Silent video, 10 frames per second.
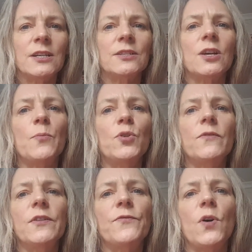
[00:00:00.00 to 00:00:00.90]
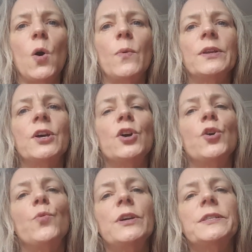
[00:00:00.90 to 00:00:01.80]
So moving forward,
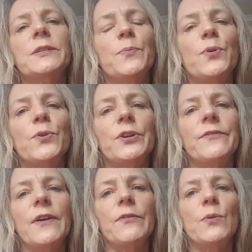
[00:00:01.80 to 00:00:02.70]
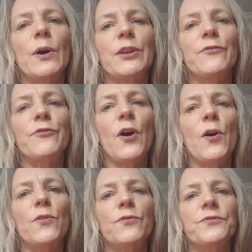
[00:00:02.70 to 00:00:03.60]
with support of everyone
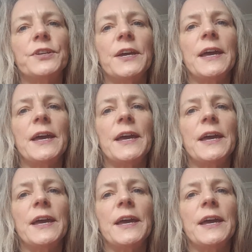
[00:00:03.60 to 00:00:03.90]
involved,